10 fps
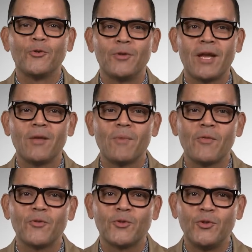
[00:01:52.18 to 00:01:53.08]
United
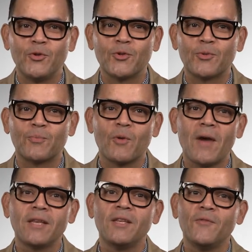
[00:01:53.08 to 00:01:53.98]
Methodist News,
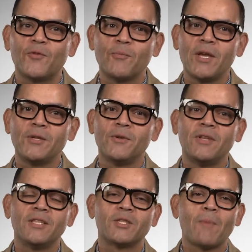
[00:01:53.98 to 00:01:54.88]
providing
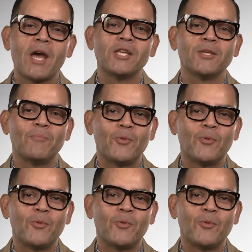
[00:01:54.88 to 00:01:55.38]
information in Spanish and